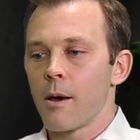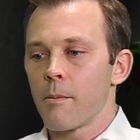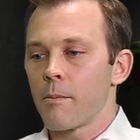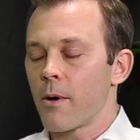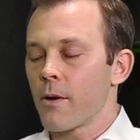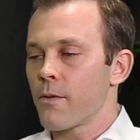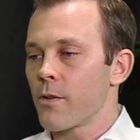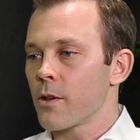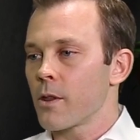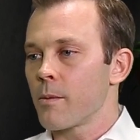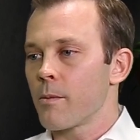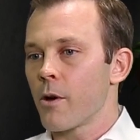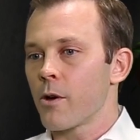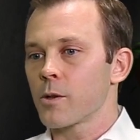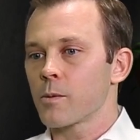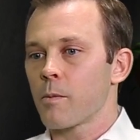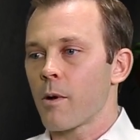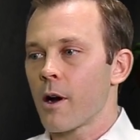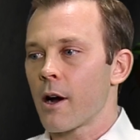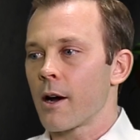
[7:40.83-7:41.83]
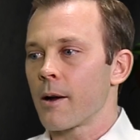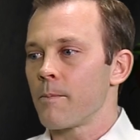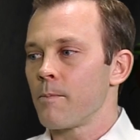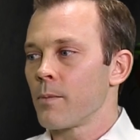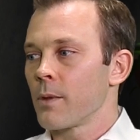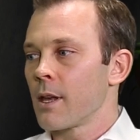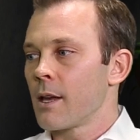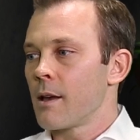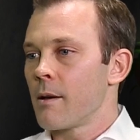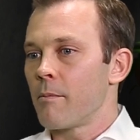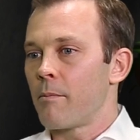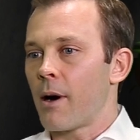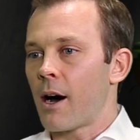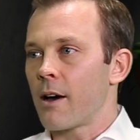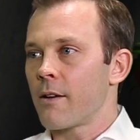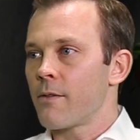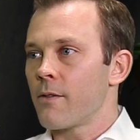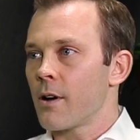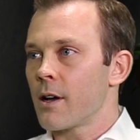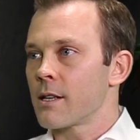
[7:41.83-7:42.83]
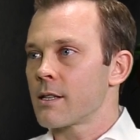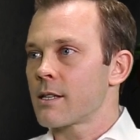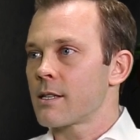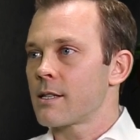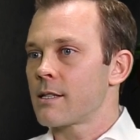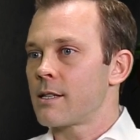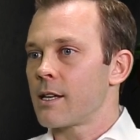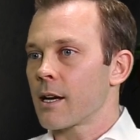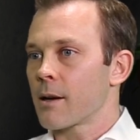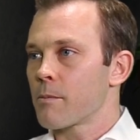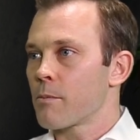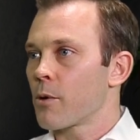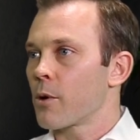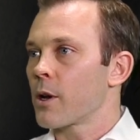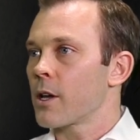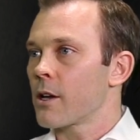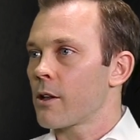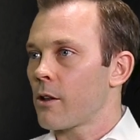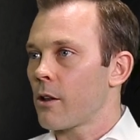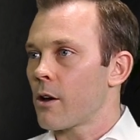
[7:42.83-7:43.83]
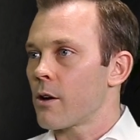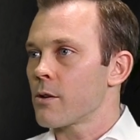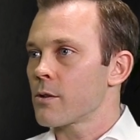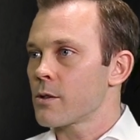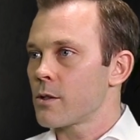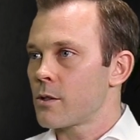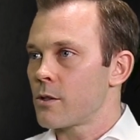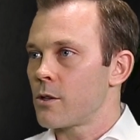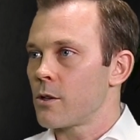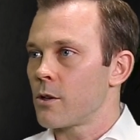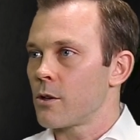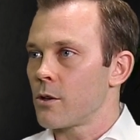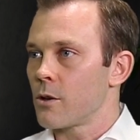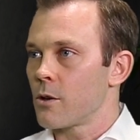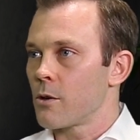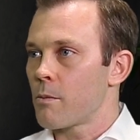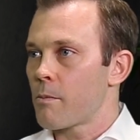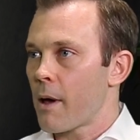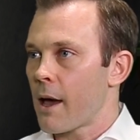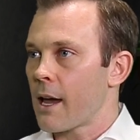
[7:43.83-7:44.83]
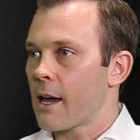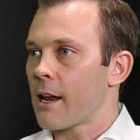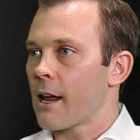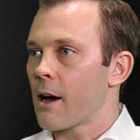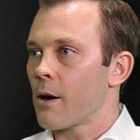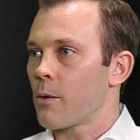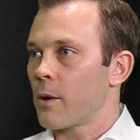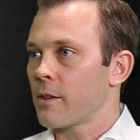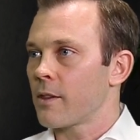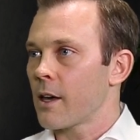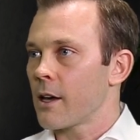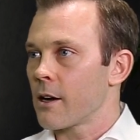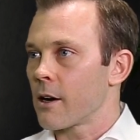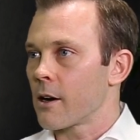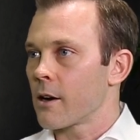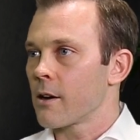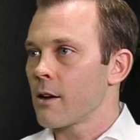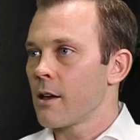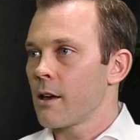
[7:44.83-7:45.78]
But for the most part, bond funds stick pretty close to paying out what they earn.